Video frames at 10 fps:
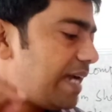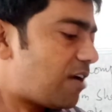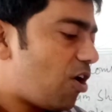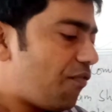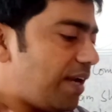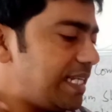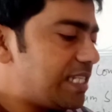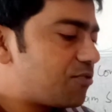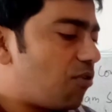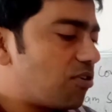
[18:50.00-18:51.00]
and often
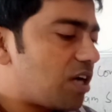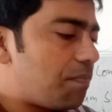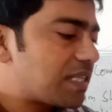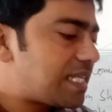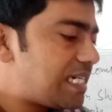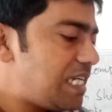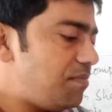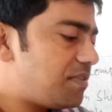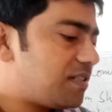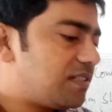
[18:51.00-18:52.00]
is gold complexion
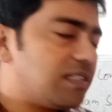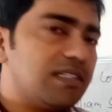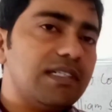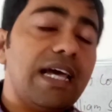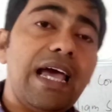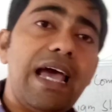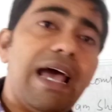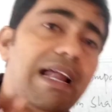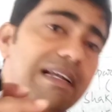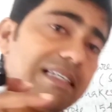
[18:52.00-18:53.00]
dimmed,
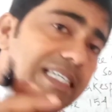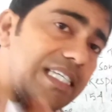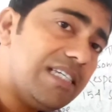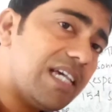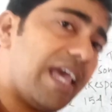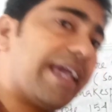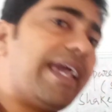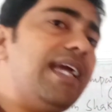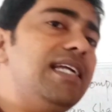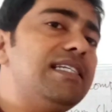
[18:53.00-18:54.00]
and he
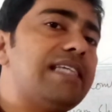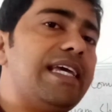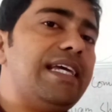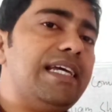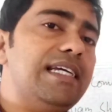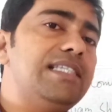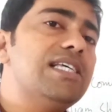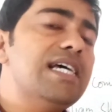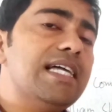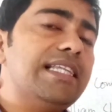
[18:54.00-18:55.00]
again says
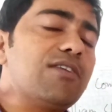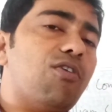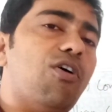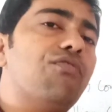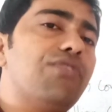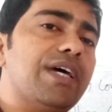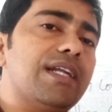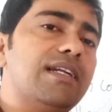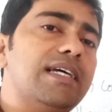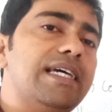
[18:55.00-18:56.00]
that
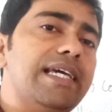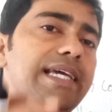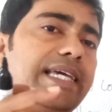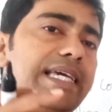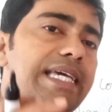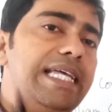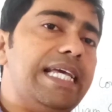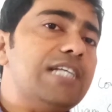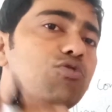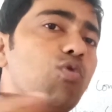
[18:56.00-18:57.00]
often
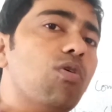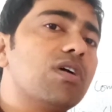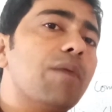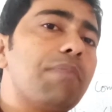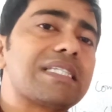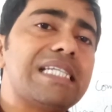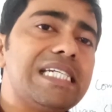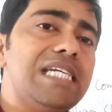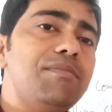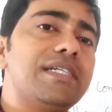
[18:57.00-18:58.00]
his gold complexion
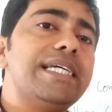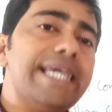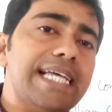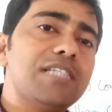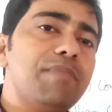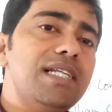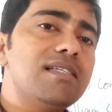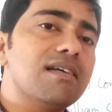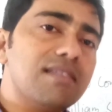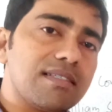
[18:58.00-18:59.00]
dimmed. His
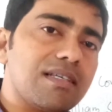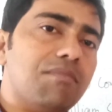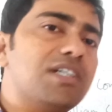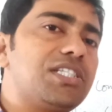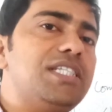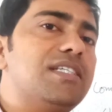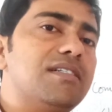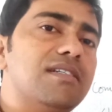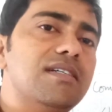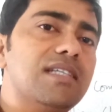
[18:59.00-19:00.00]
means the summer season
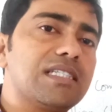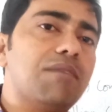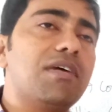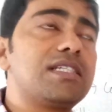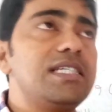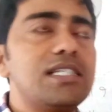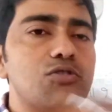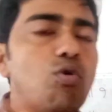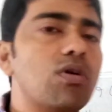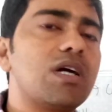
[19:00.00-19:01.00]

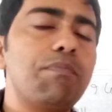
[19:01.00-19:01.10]
gold